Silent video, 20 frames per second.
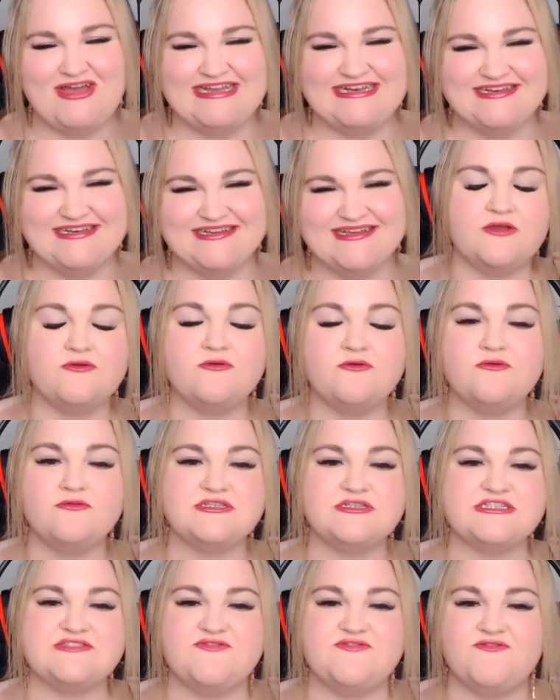it they're all
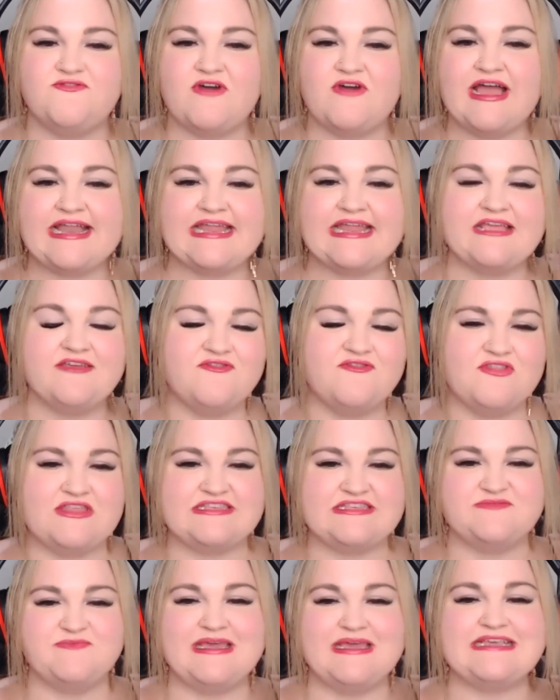just fighting for
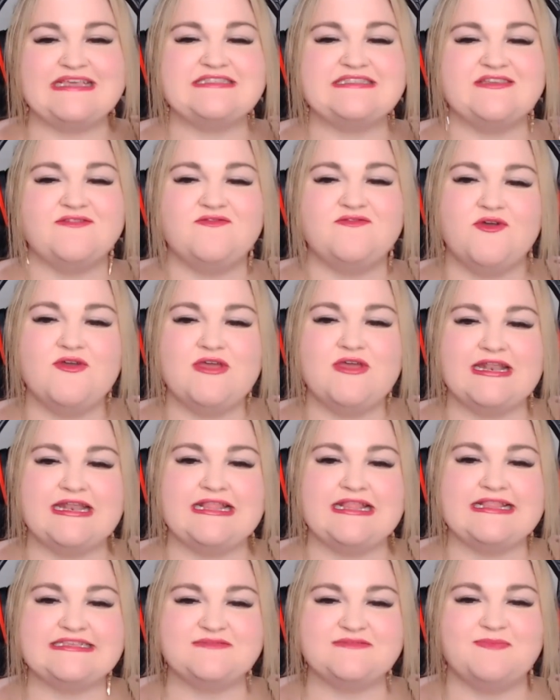this piece of logan
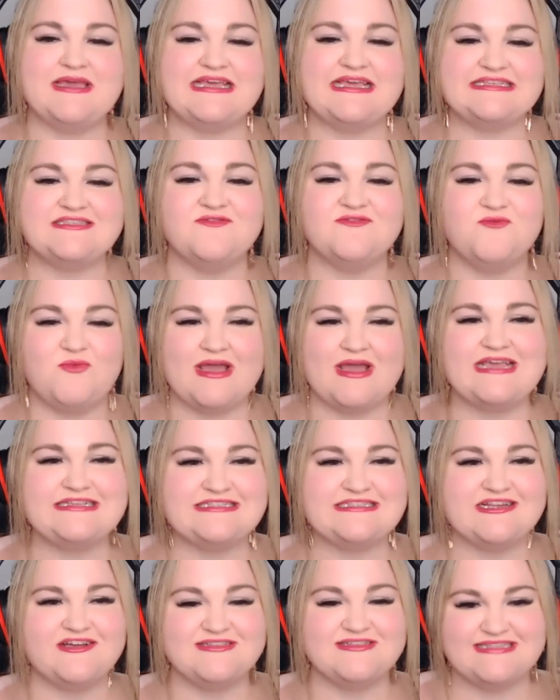and this piece of I
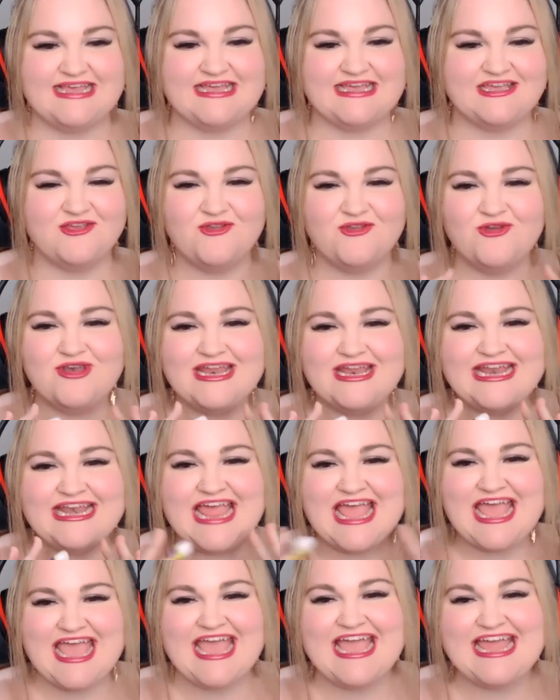it's like you don't need
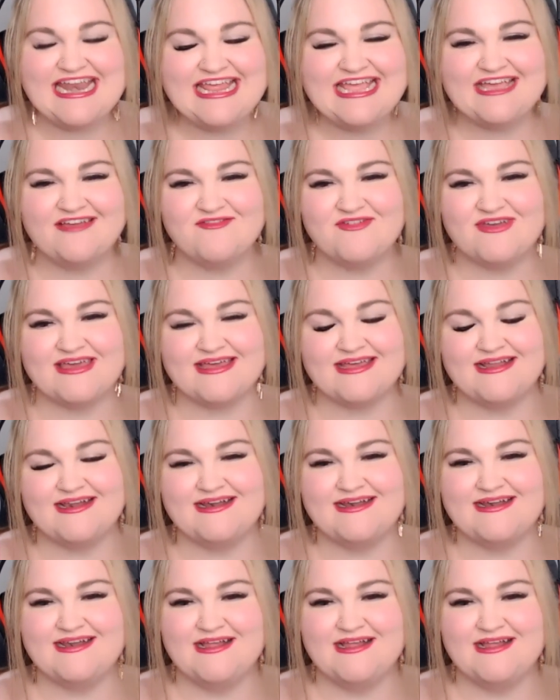any of it